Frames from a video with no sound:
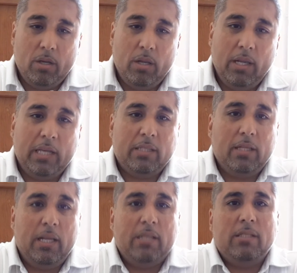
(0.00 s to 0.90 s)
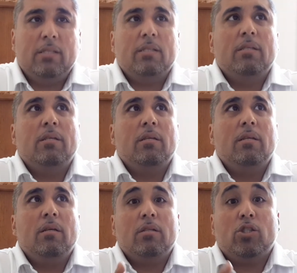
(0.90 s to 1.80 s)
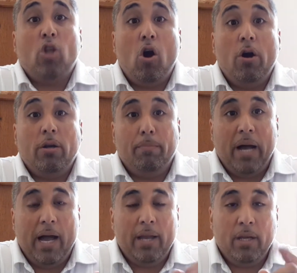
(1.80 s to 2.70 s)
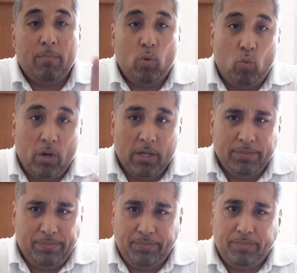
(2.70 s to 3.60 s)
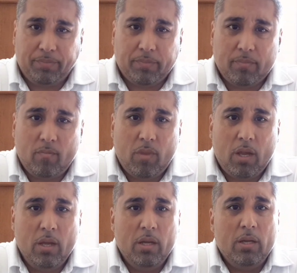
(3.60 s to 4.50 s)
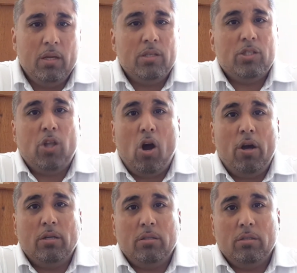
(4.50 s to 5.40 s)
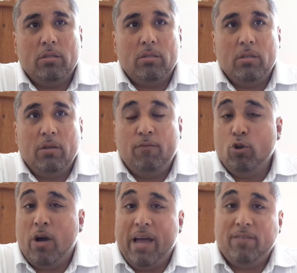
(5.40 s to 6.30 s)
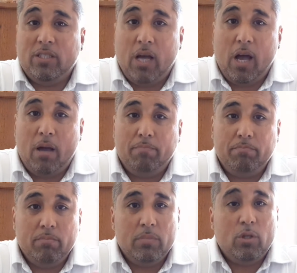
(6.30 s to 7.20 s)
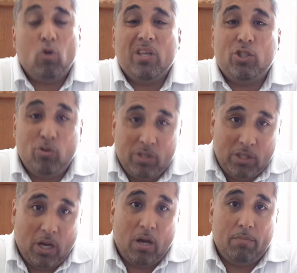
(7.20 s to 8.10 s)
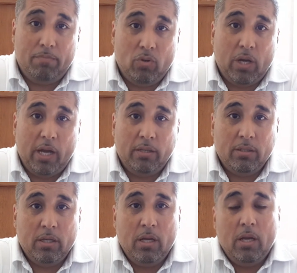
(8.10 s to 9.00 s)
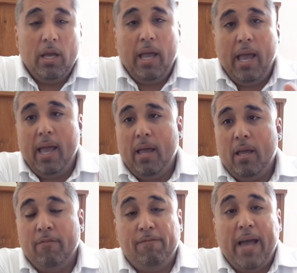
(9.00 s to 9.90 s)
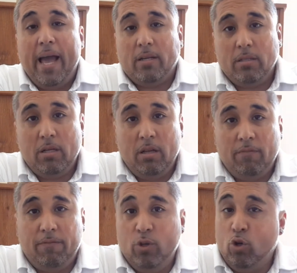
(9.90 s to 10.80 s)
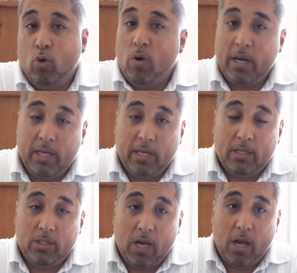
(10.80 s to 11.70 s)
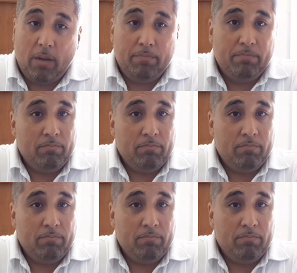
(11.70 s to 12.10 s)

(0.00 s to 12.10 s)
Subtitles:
let's start by number one. If you don't have a job, go get you a job, okay? In fact, if you don't want to get a job,